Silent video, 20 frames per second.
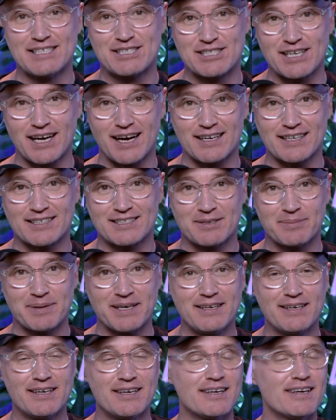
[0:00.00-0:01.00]
that he started
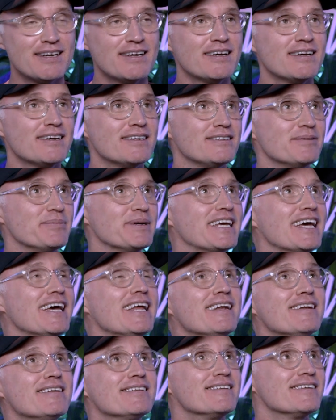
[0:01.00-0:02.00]
to
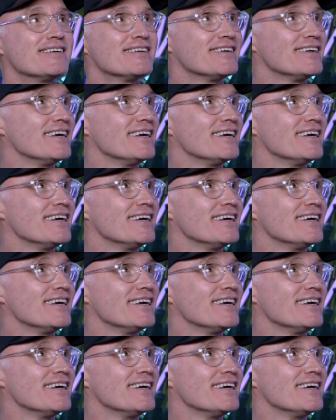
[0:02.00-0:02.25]
begin